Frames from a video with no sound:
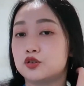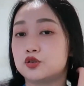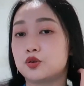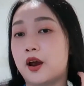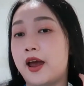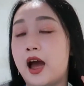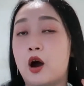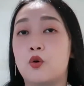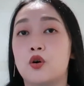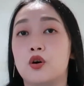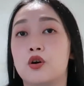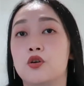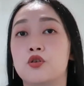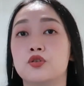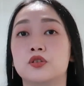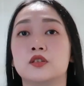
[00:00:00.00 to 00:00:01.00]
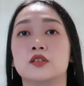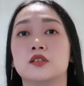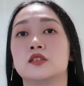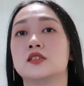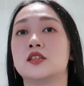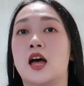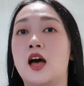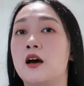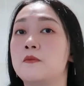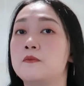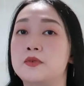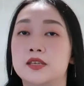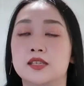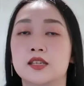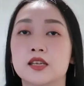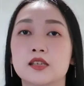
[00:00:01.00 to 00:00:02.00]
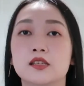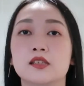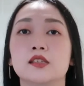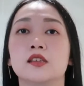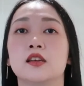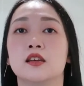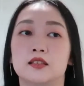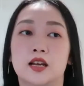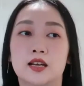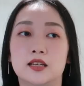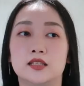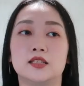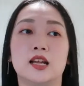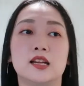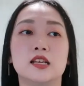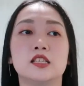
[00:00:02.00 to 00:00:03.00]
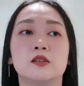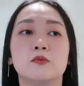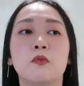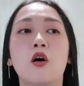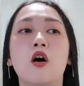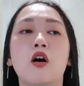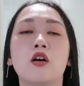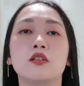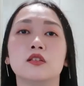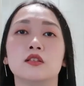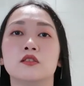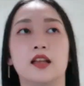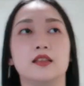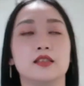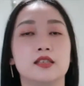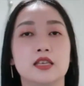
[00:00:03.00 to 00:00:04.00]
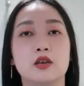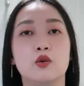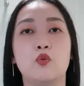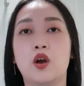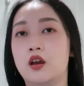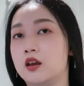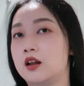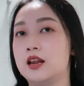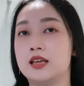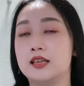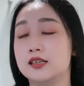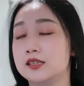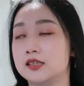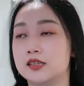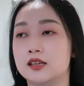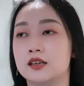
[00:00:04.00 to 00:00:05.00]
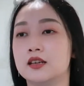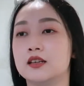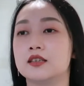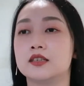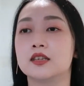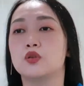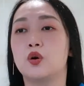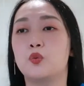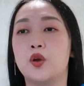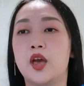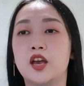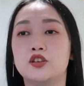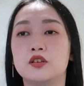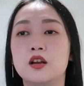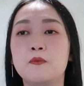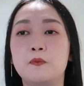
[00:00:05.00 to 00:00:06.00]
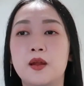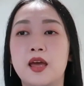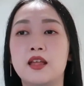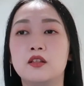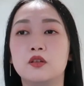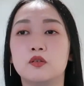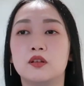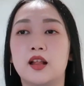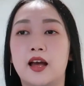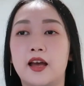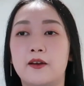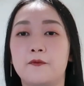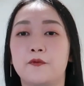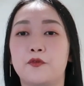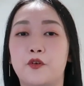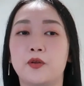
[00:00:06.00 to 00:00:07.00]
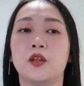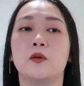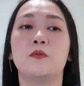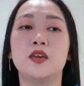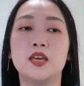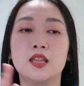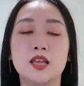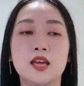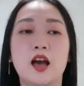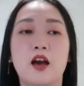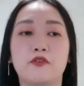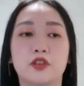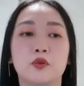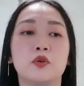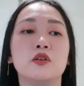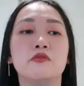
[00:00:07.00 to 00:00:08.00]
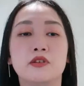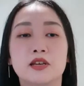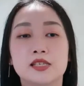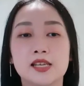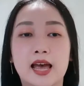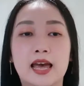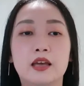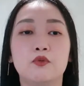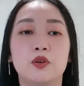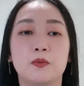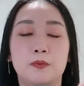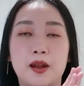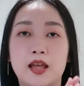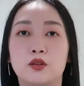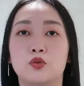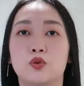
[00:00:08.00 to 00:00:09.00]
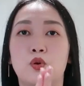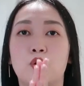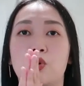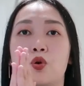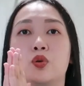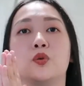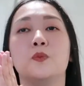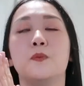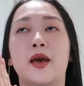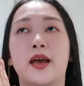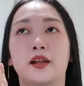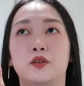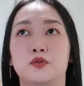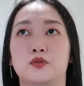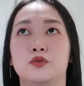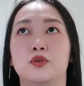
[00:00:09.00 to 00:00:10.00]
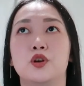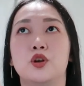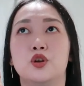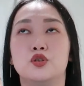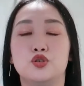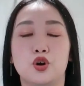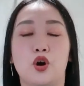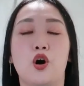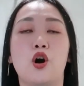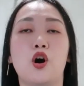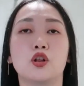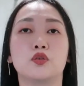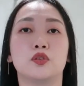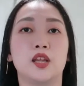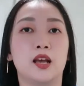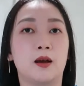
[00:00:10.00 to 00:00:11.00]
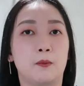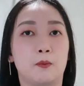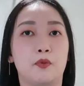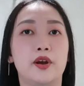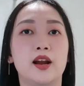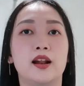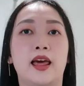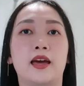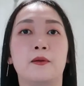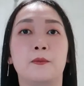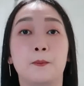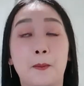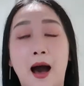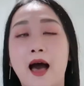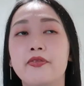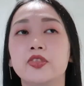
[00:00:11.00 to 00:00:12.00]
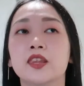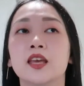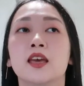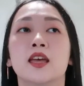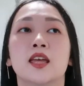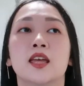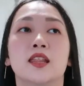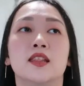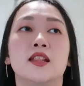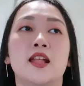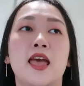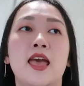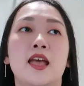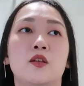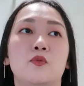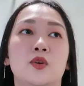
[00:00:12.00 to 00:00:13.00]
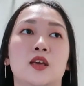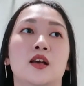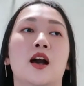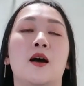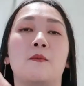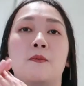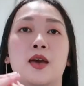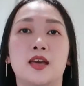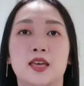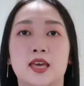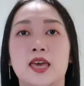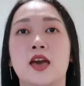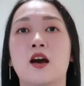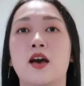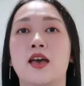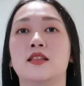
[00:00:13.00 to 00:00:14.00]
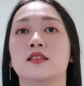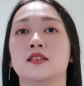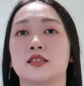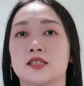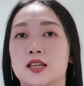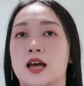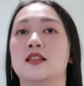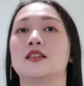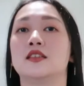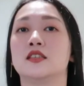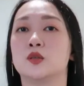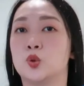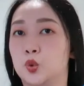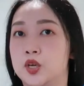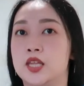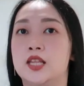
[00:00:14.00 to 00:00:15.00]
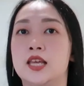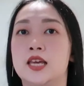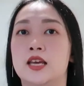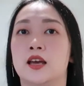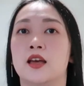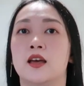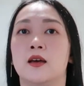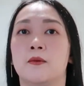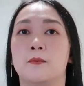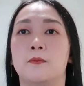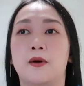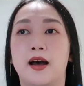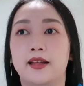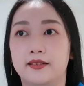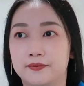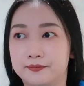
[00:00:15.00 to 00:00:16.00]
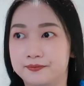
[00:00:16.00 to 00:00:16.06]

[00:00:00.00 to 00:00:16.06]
try our own startup business, like start it small and see where it leads us. So we actually plan to, like, from the beginning, after we resign, we plan to go back to Johor to take a break, like a month. Then we come back here and start this cookie thing. But